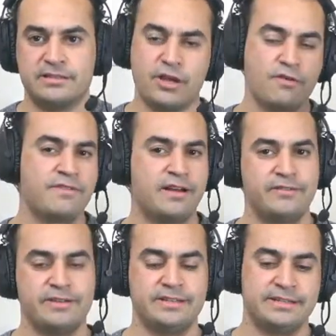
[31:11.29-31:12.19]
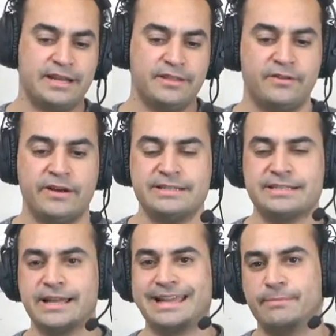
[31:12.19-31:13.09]
The COVID virus is another virus.
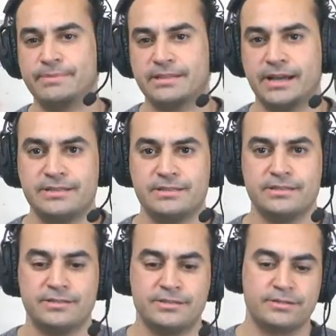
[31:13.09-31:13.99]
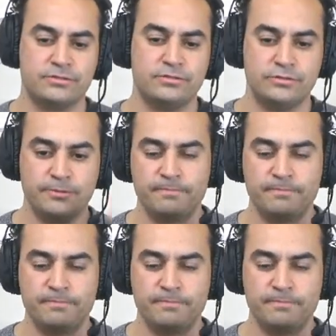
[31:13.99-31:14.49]
It's like hepatitis or